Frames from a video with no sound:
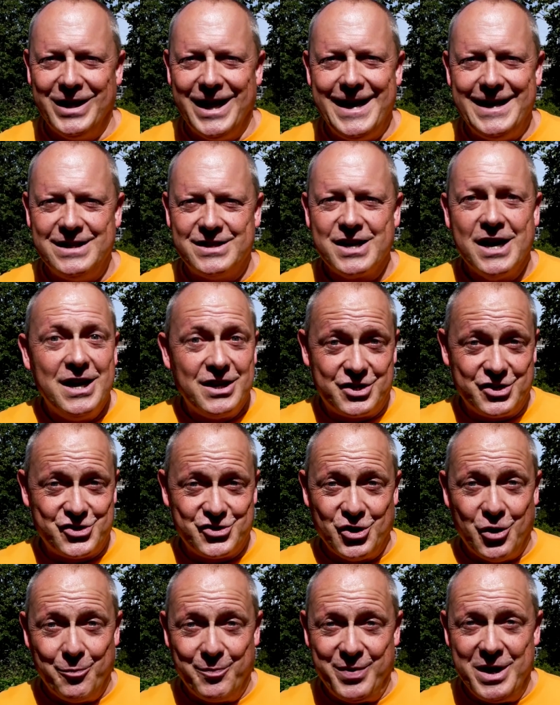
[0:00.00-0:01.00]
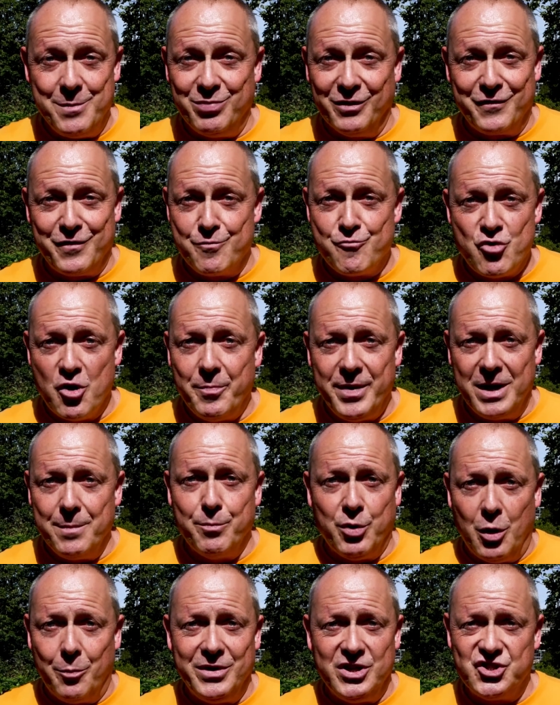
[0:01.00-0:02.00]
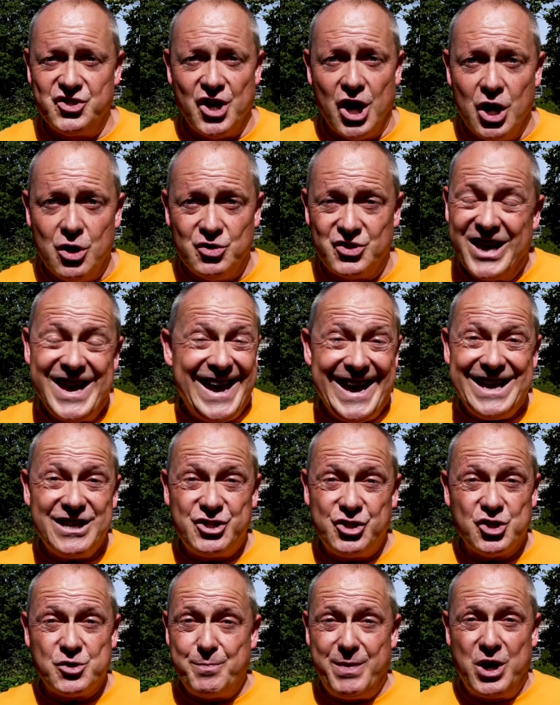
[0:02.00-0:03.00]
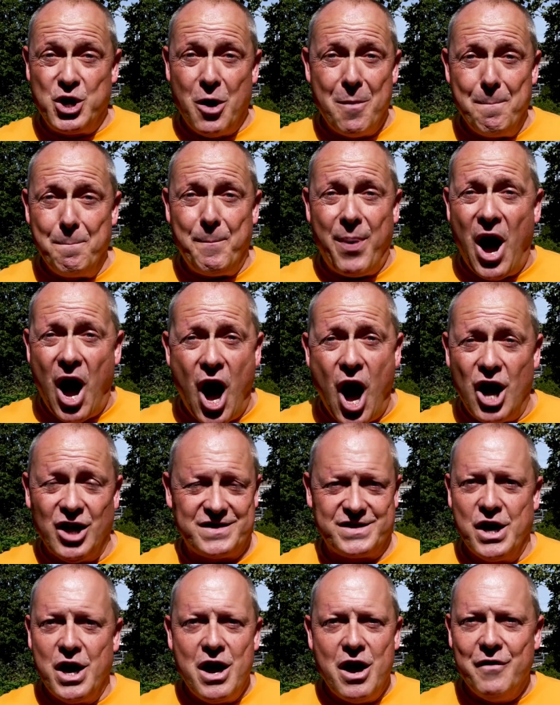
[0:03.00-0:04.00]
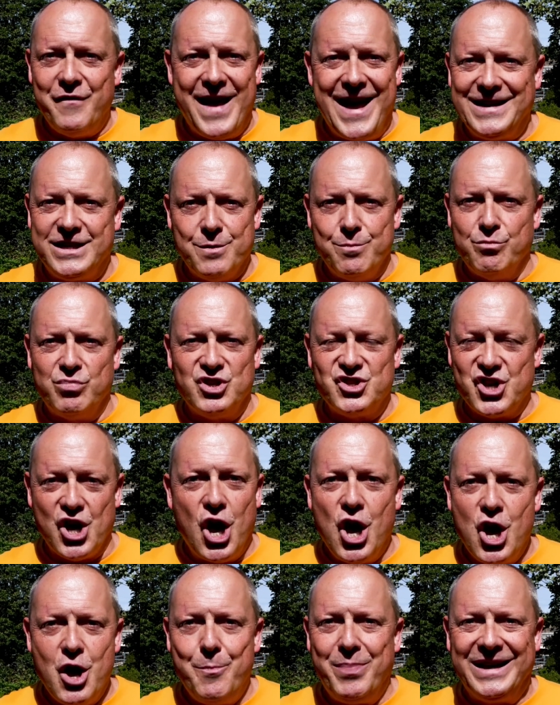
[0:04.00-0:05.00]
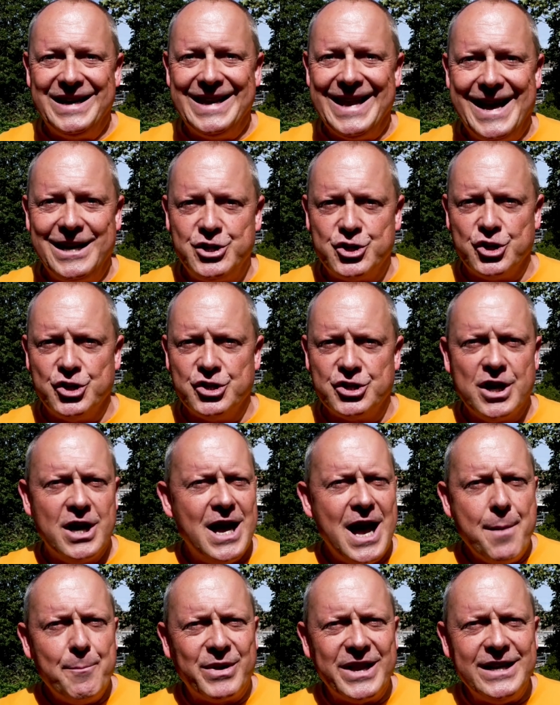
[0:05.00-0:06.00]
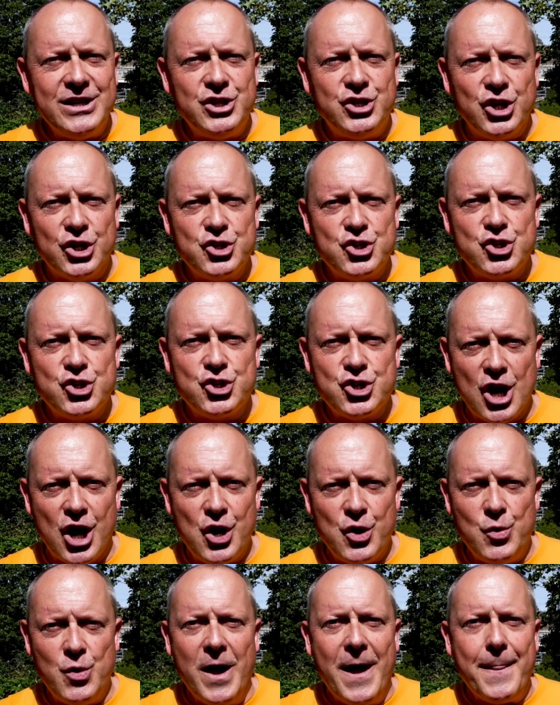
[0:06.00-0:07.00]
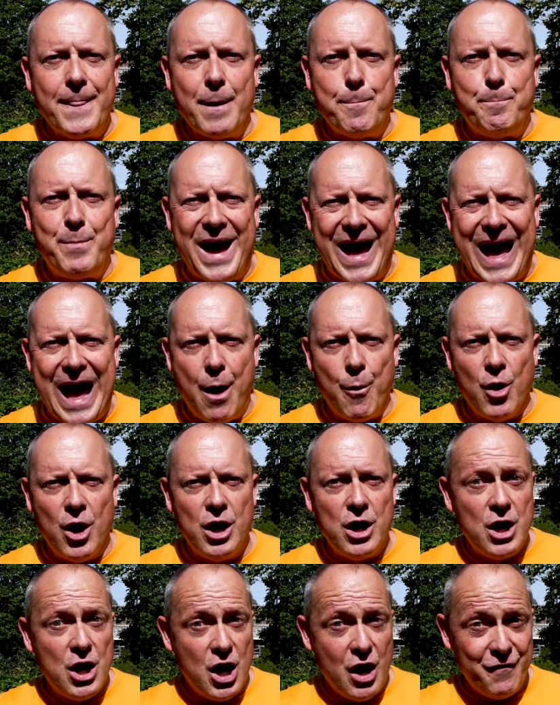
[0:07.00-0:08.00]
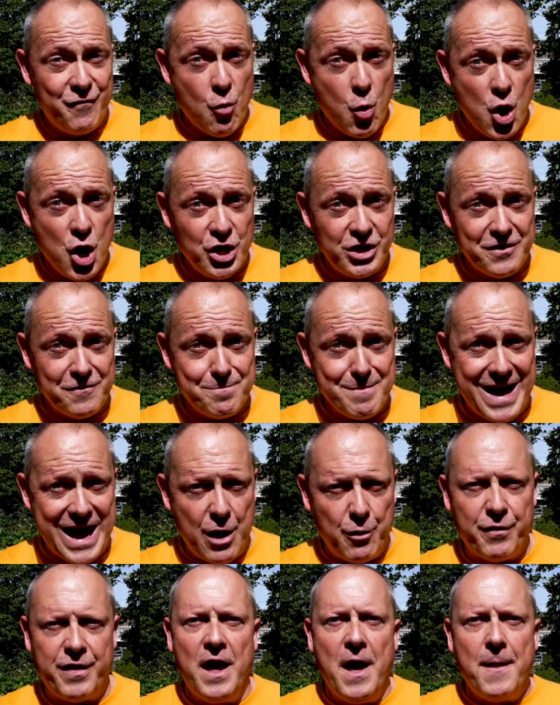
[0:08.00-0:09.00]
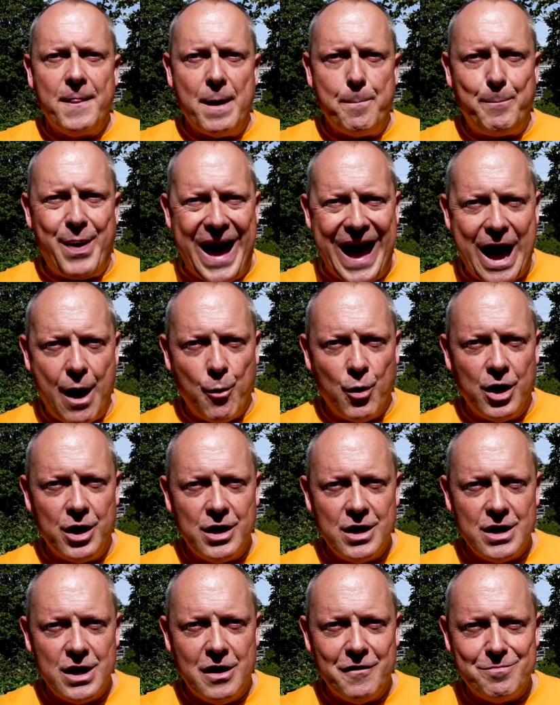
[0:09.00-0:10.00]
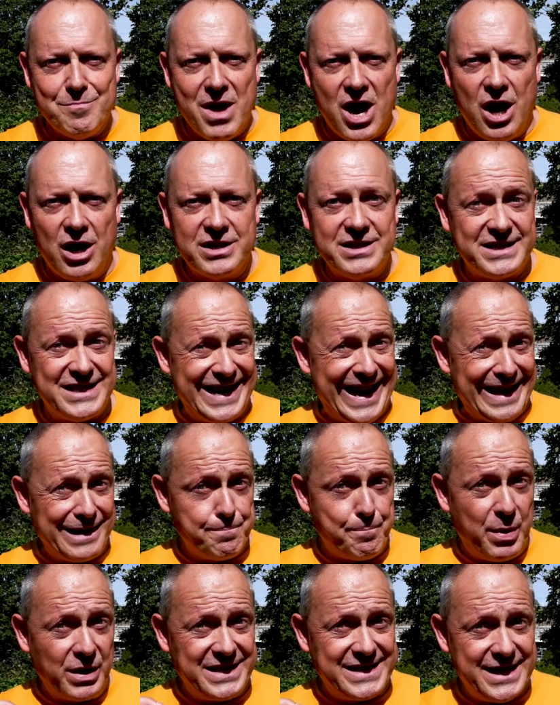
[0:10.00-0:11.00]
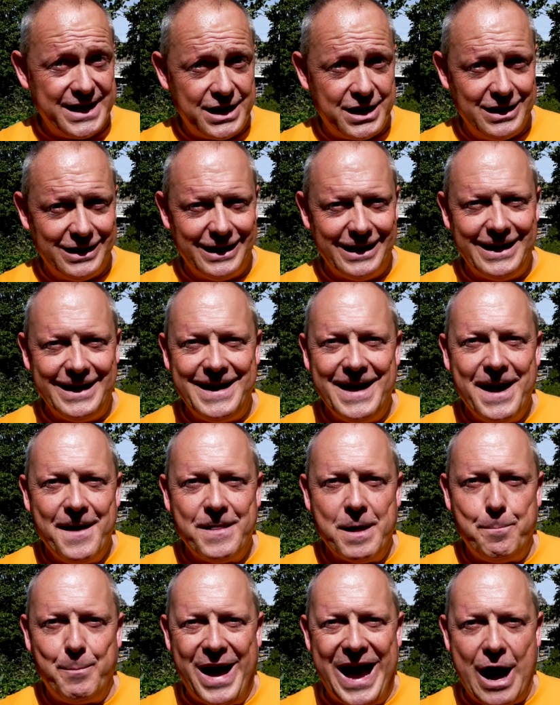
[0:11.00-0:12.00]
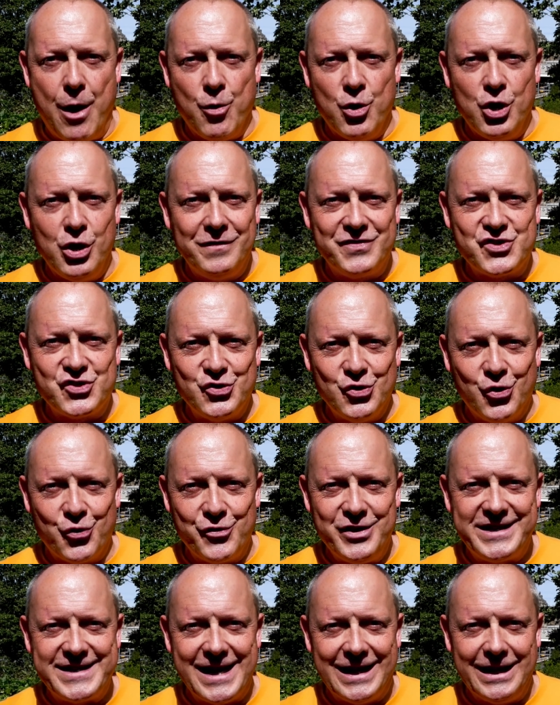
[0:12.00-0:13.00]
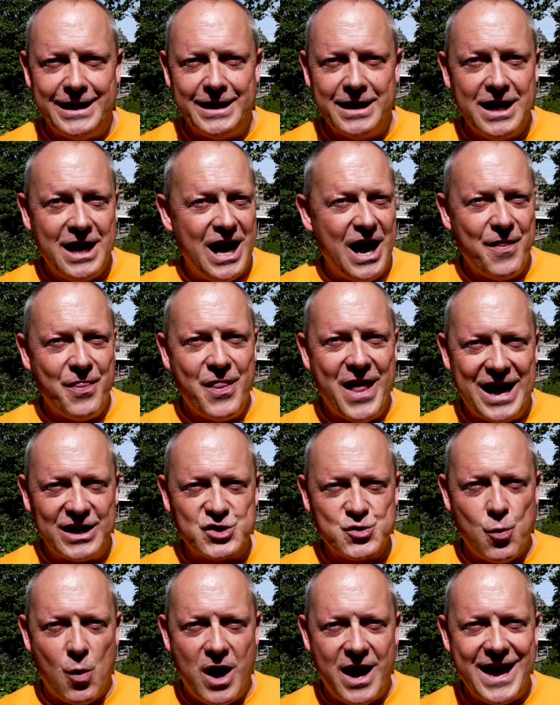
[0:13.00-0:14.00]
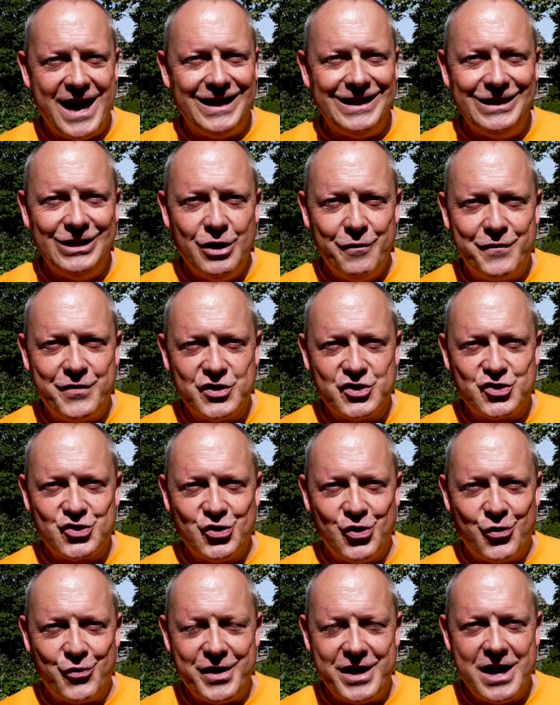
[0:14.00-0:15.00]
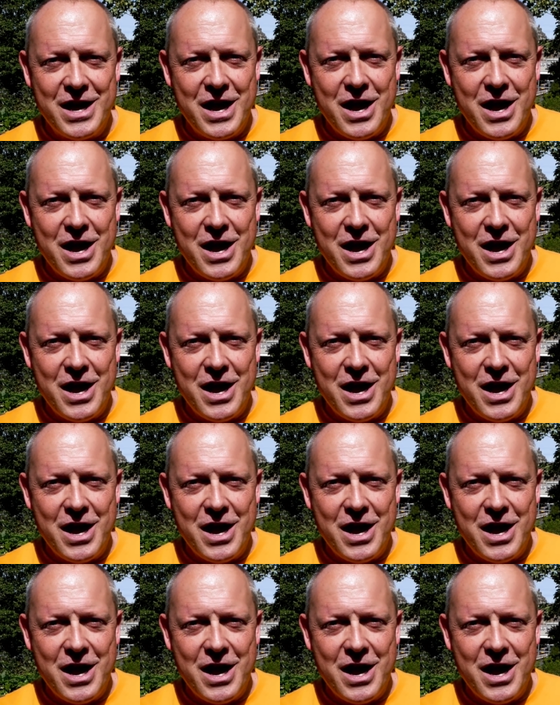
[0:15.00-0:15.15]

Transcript: late to stop people from rubbing Bobby's nose. It's just become part of Edinburgh's urban legend. But it does show the power of word of mouth, the power of marketing, and particularly the power of storytelling. And that's why I love the story